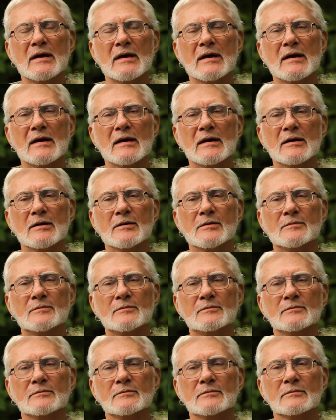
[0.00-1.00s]

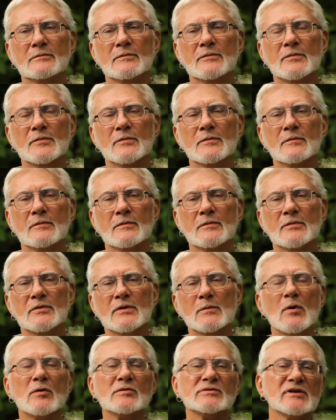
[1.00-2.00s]

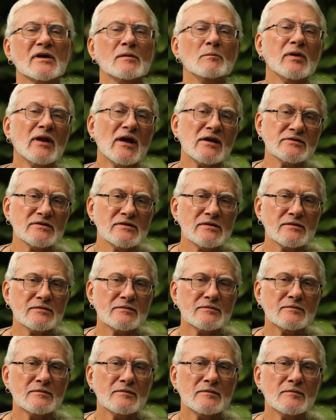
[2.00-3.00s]
the most unpleasant,
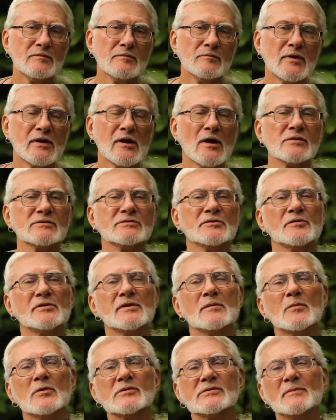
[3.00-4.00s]
but also
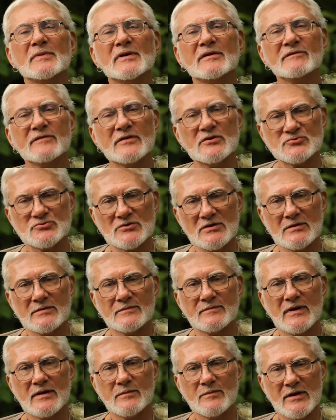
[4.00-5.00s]
the most beneficial
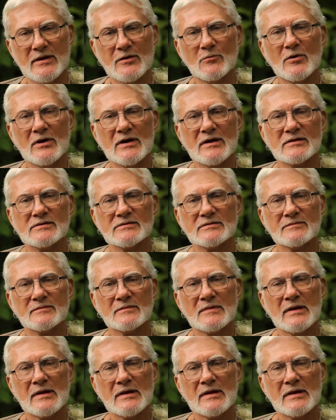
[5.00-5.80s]
in many ways.